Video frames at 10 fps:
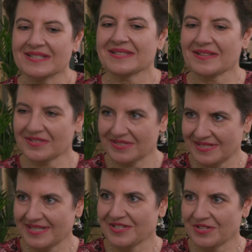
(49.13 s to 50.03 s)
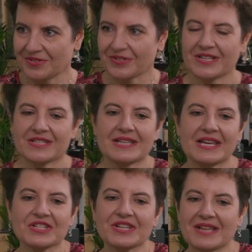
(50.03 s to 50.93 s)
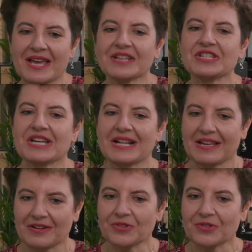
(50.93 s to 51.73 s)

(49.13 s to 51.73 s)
standardization organizations actually